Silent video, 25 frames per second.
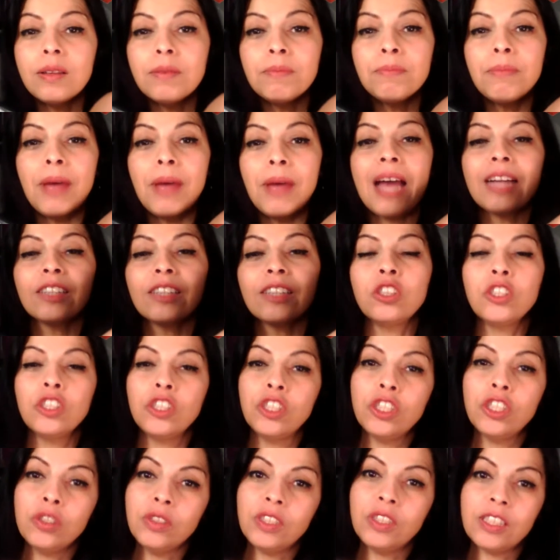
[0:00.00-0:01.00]
back to
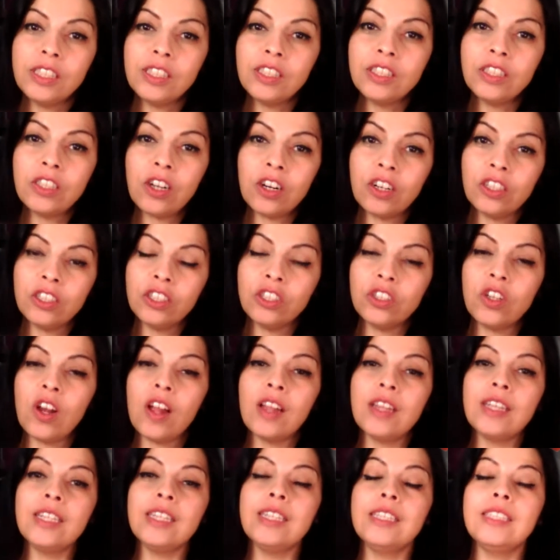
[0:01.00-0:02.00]
UC Star
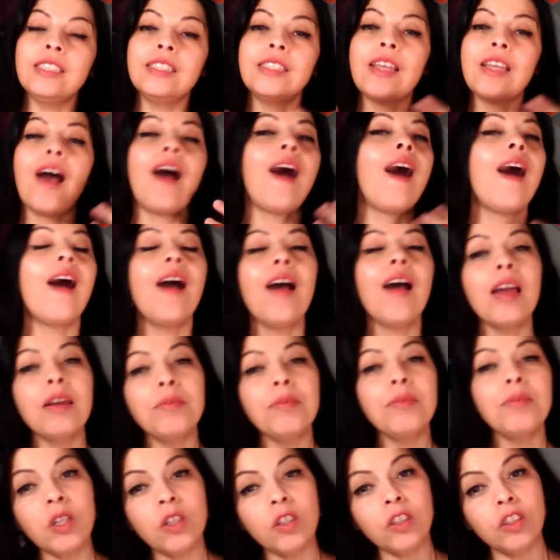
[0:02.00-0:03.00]
Astralis. I'm
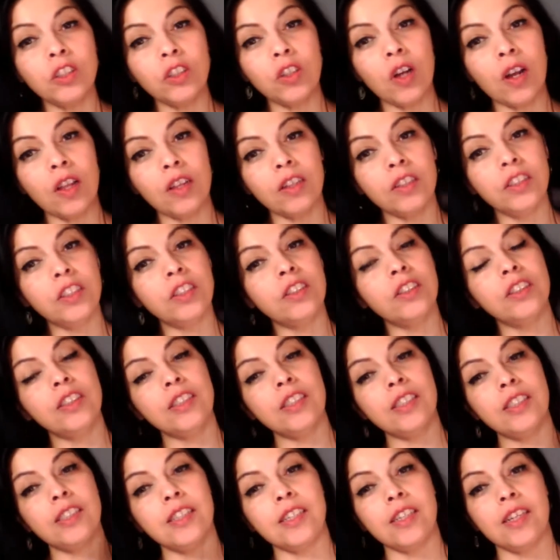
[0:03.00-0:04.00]
your astrologer
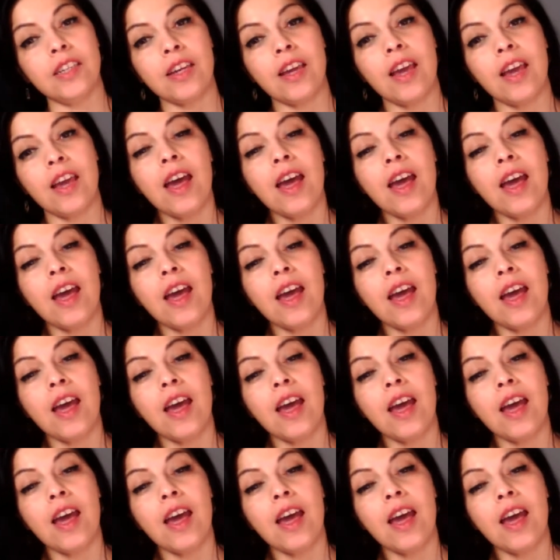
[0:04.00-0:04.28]
Cyndi.